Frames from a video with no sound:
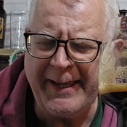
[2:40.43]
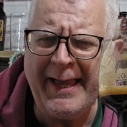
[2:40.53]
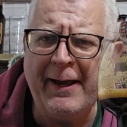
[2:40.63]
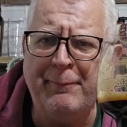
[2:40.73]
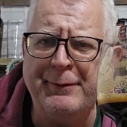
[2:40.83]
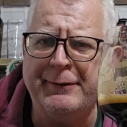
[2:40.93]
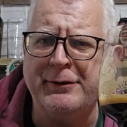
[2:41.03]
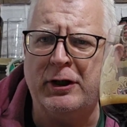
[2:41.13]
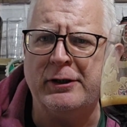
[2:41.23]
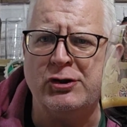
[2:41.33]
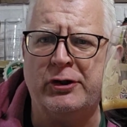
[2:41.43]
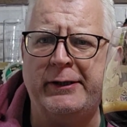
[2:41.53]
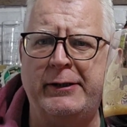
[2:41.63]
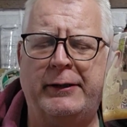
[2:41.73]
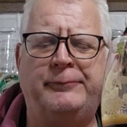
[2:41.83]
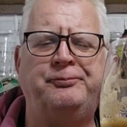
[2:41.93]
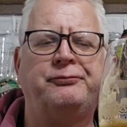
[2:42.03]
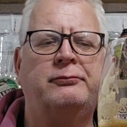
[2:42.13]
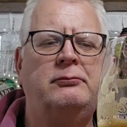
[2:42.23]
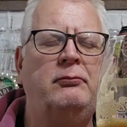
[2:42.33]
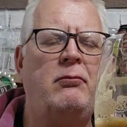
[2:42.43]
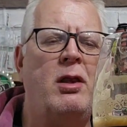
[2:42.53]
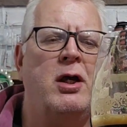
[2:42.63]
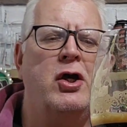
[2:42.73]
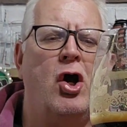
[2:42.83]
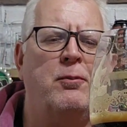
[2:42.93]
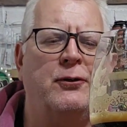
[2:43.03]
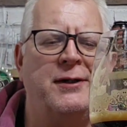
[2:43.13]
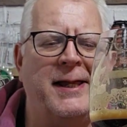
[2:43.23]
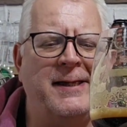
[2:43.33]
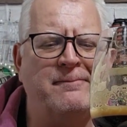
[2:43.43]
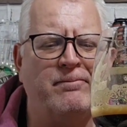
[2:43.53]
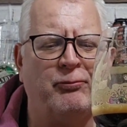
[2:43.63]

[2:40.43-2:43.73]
Yeah, hope you're enjoying your Monday.